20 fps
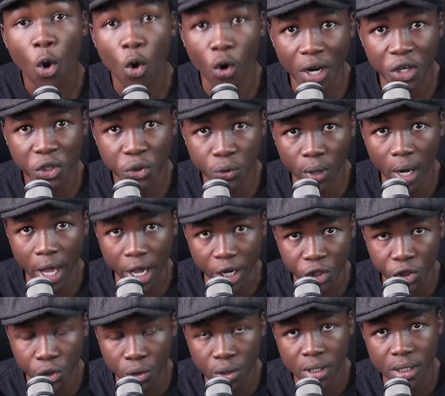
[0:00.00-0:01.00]

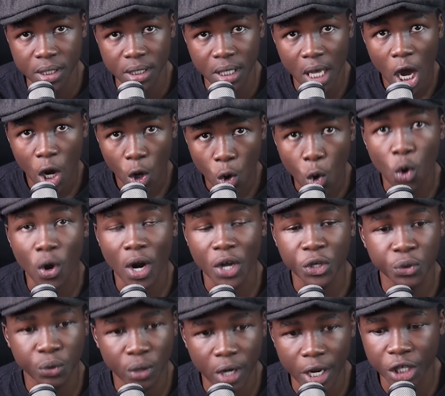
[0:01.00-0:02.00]
congratulations,
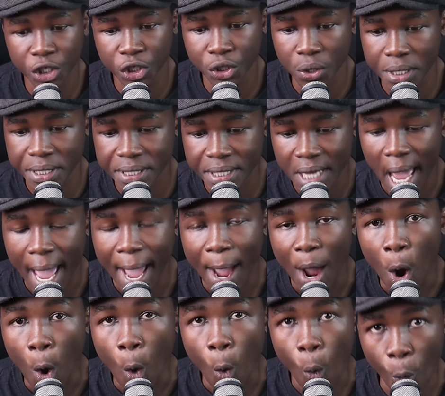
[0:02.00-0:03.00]
congratulations.
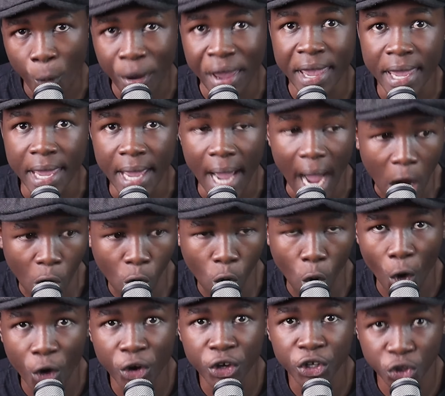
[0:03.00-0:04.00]
We are
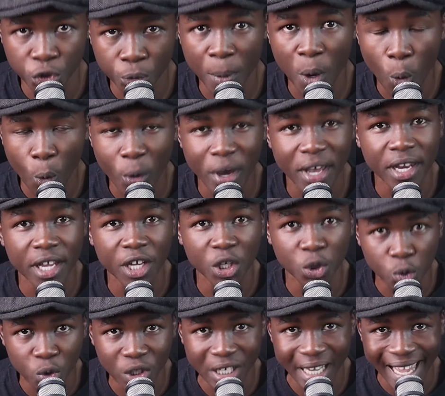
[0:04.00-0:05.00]
going to be winning
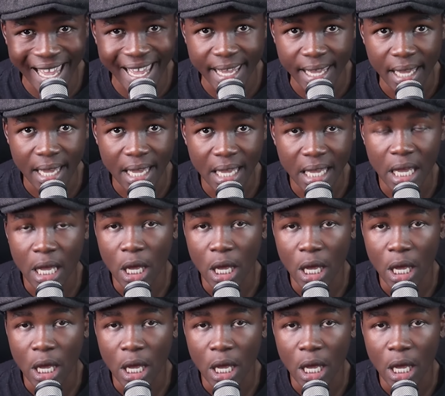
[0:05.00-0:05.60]
today.